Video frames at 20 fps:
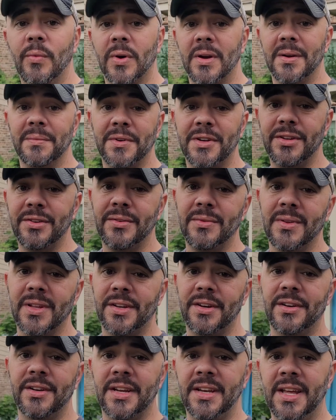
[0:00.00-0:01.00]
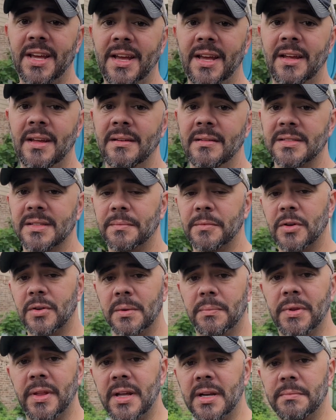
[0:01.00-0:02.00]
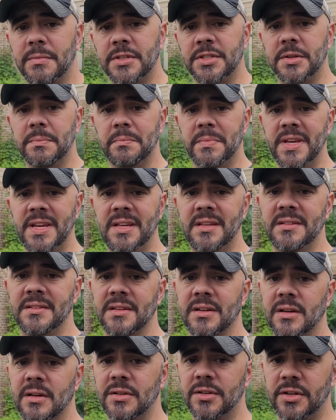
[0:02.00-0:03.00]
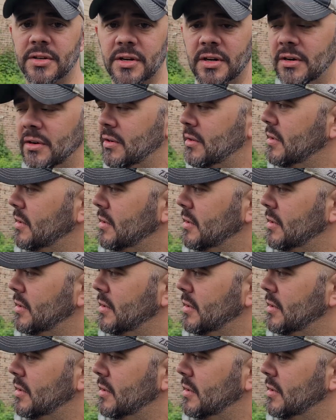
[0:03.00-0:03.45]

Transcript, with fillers: what I'm gonna do later today is I'm gonna plant a bunch of beans under